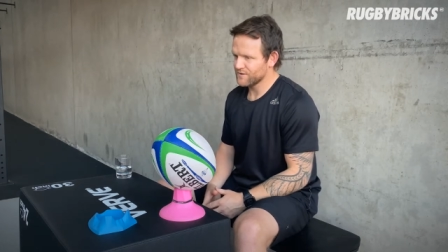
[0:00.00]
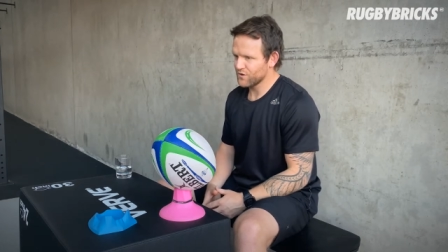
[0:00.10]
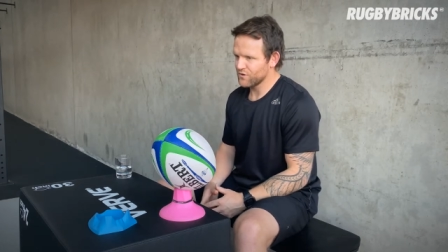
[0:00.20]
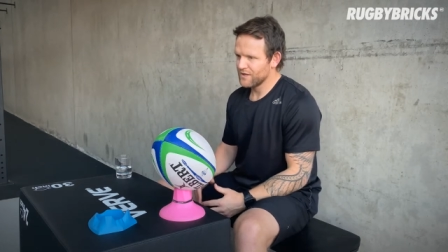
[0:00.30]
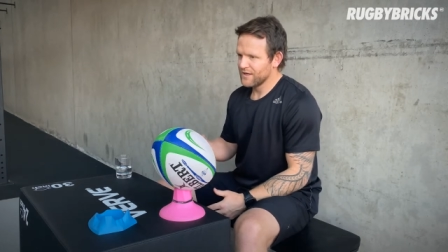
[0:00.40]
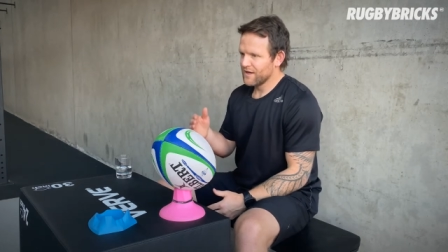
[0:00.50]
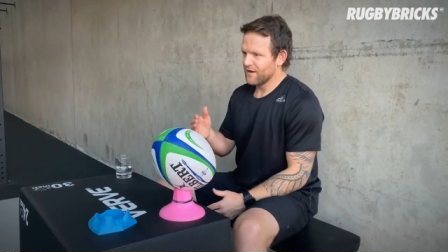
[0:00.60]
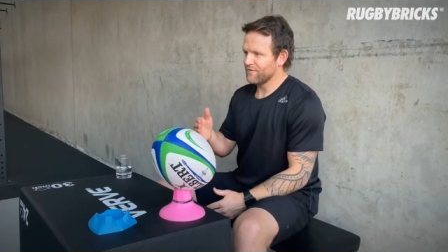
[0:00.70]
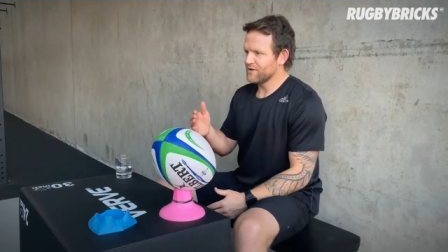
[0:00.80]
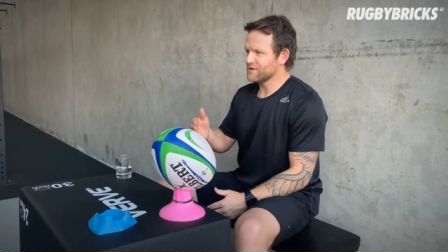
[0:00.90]
So
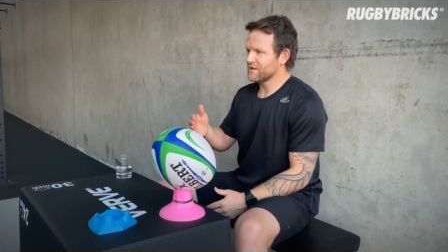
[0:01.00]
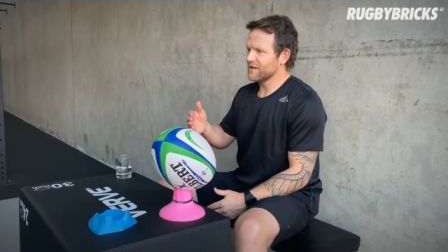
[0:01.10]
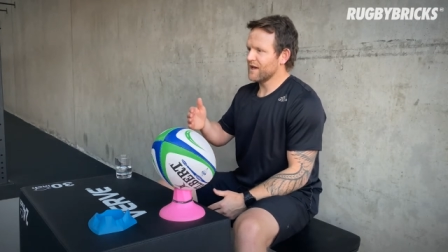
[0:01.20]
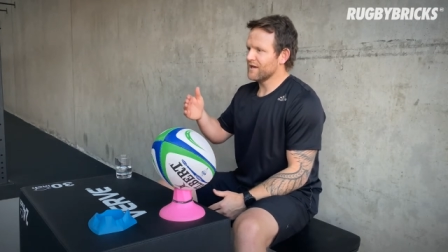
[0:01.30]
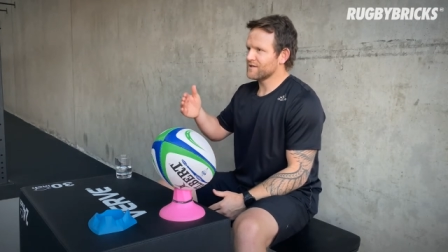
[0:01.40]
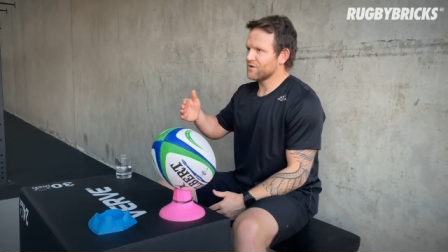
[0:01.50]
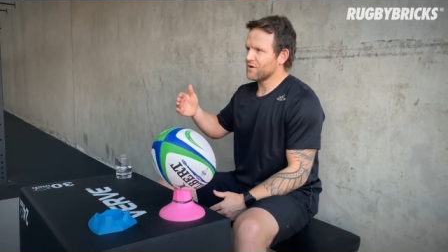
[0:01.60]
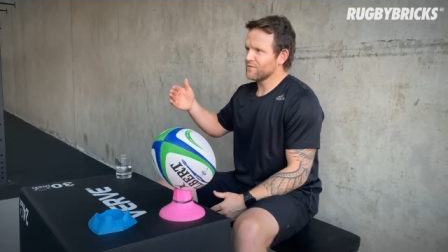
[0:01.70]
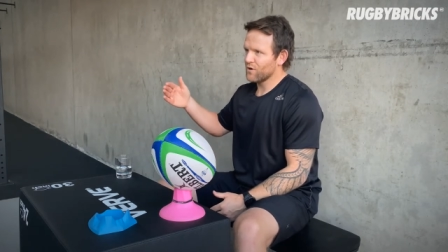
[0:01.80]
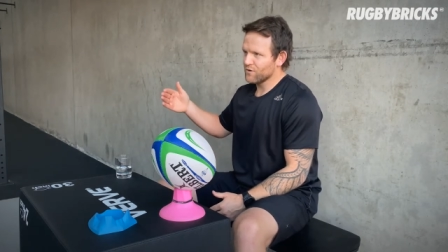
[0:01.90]
eventually, as
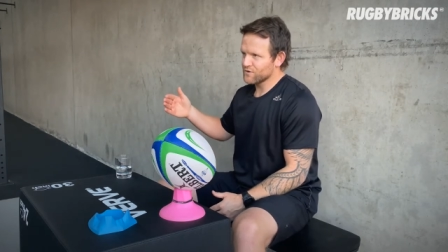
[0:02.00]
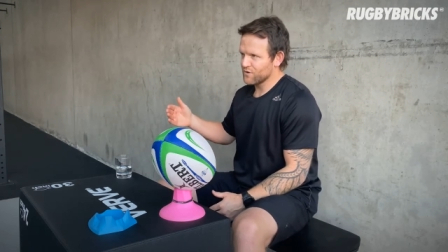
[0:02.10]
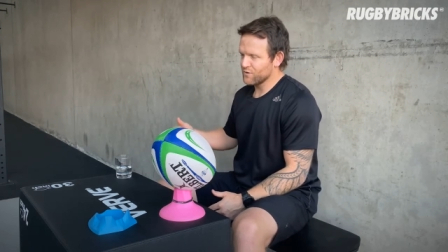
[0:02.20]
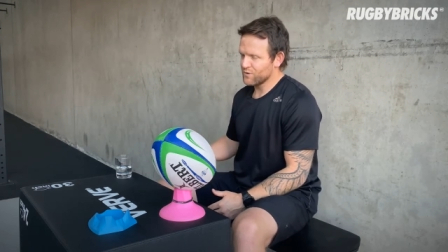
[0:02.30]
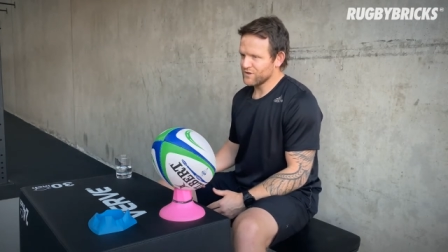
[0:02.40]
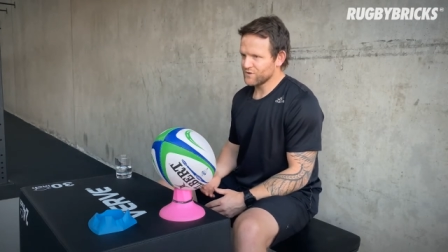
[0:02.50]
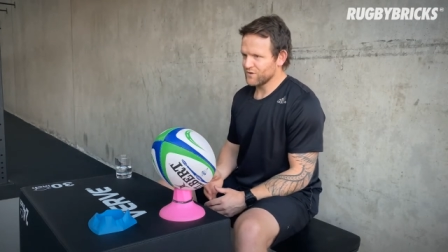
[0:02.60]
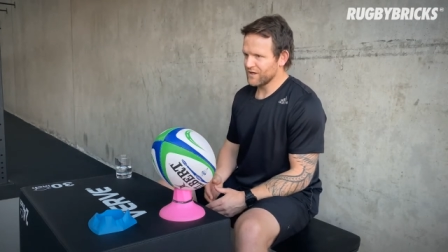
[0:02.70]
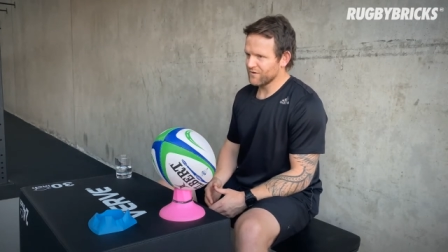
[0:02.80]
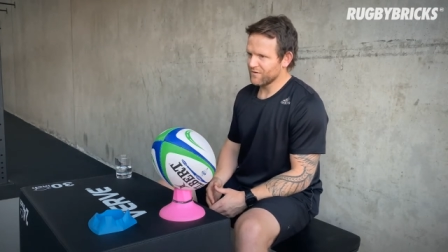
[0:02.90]
time goes on, when you
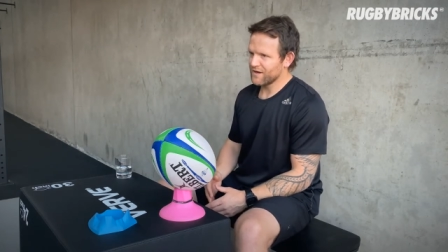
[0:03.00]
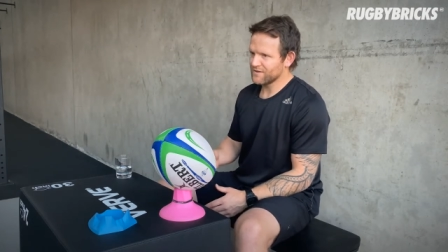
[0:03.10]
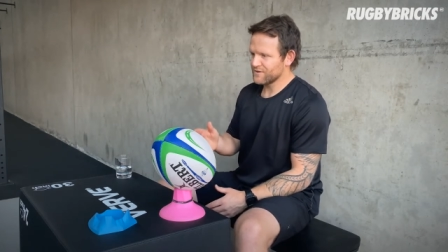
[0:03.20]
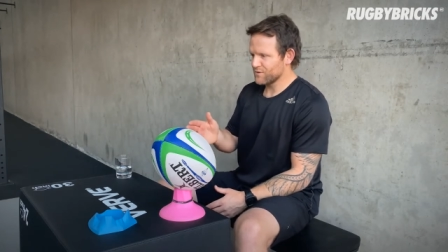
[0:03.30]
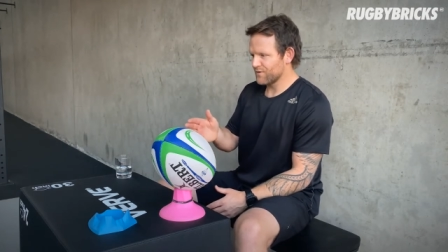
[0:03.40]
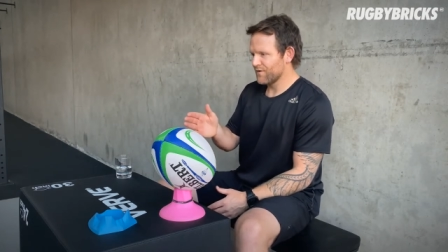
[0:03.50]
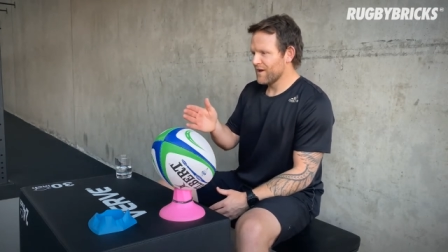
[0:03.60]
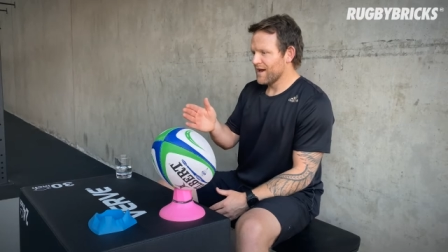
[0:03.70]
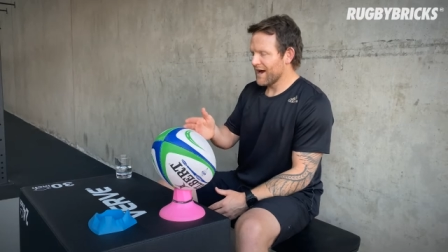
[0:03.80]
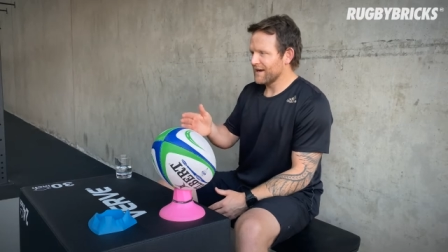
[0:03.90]
sort of get around sort of
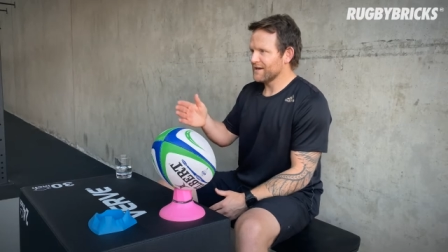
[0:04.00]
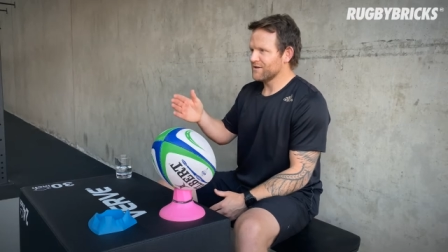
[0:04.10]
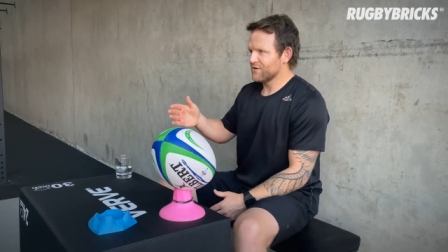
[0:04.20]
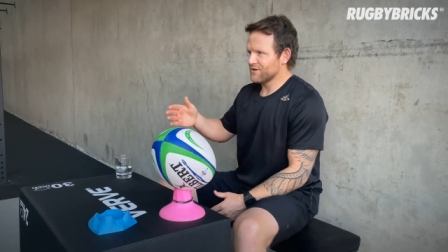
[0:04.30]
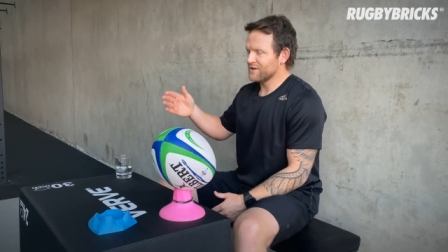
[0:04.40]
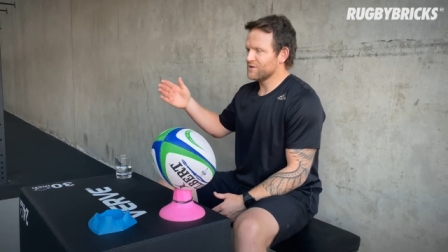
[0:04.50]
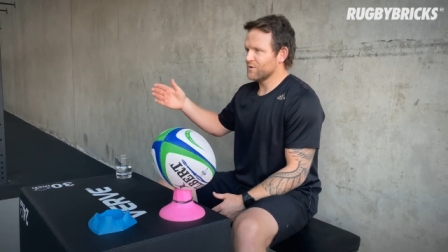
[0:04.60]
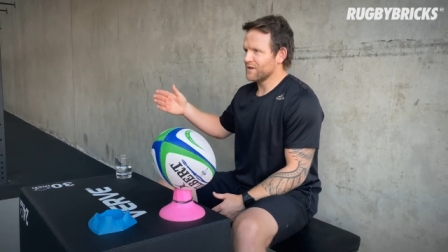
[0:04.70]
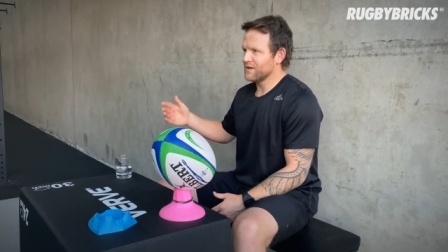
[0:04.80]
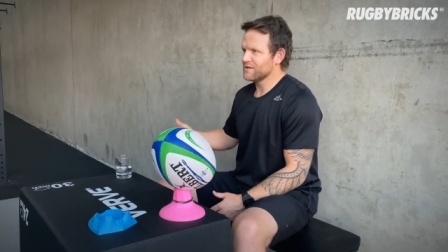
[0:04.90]
18, 19,
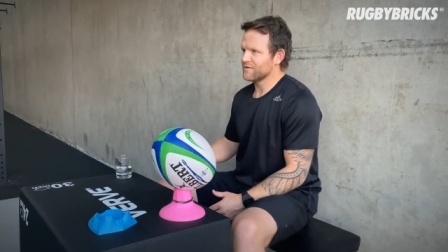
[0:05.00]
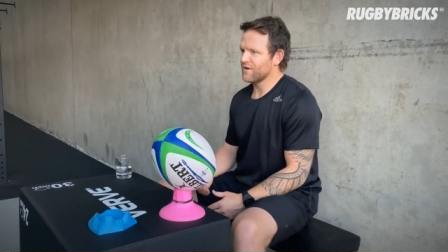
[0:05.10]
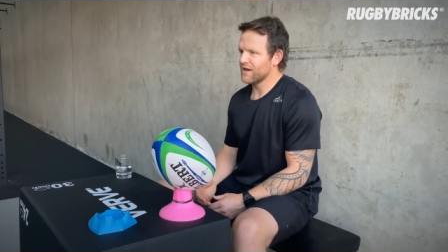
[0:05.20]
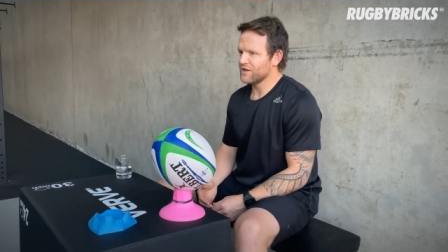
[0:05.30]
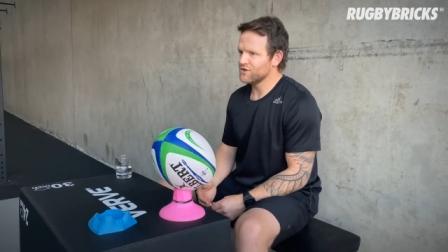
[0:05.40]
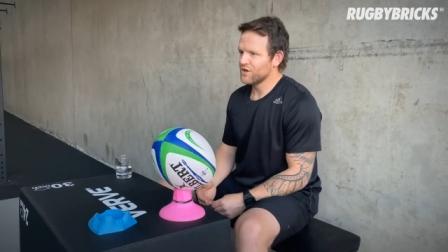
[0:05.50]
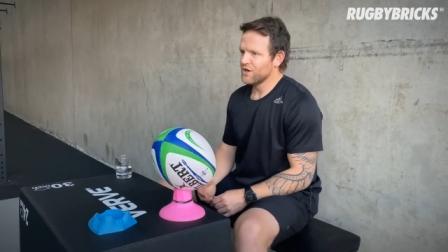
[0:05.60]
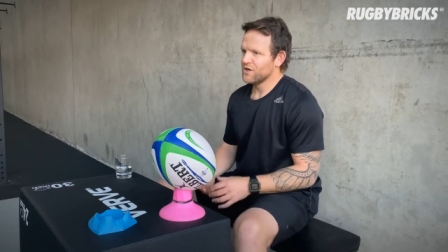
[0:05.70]
20 years of age,